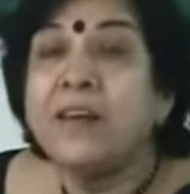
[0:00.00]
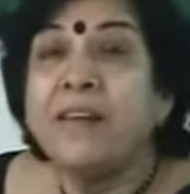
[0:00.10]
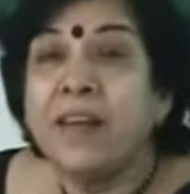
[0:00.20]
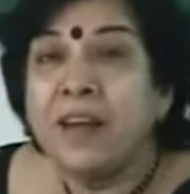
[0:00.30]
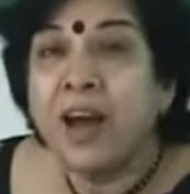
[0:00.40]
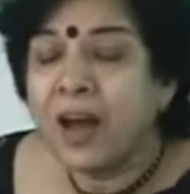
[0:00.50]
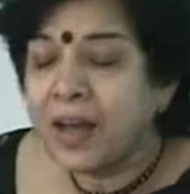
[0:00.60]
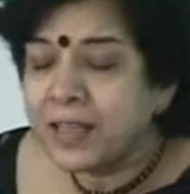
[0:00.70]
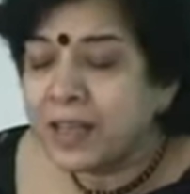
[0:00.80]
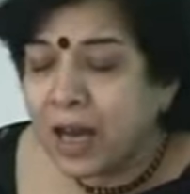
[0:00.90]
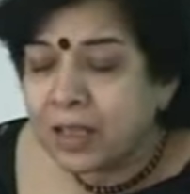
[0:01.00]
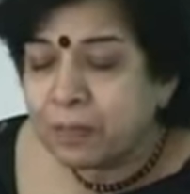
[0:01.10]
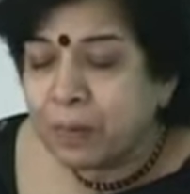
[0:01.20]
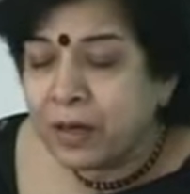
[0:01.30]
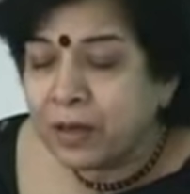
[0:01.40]
Linga as
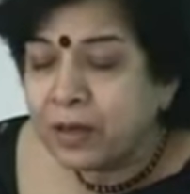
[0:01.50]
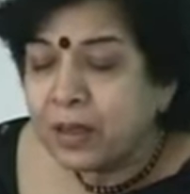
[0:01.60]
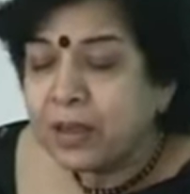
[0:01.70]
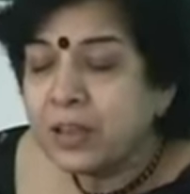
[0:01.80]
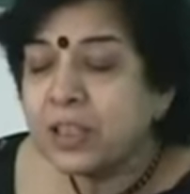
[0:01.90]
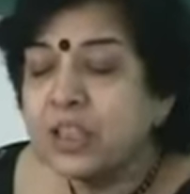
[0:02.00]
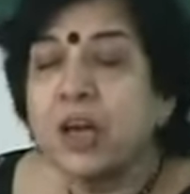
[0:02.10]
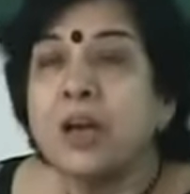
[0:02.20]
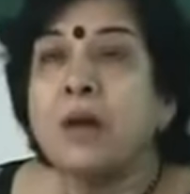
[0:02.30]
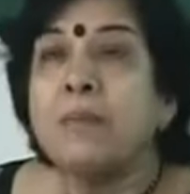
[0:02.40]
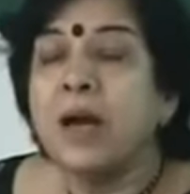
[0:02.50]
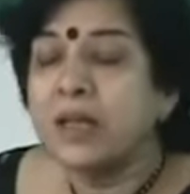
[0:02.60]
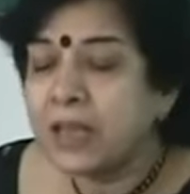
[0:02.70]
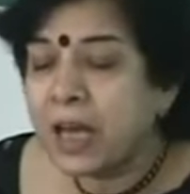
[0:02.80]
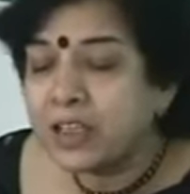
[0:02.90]
husband, the
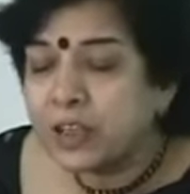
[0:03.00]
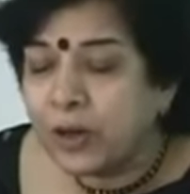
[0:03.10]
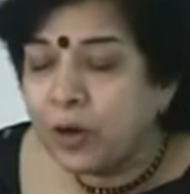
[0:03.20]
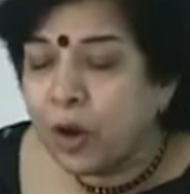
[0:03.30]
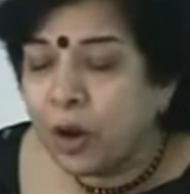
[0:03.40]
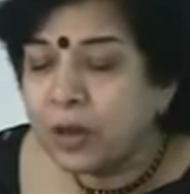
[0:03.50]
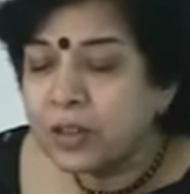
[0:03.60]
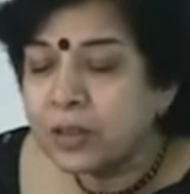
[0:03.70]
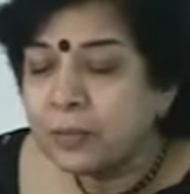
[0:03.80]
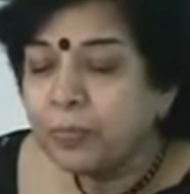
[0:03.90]
Jangamas as in-laws,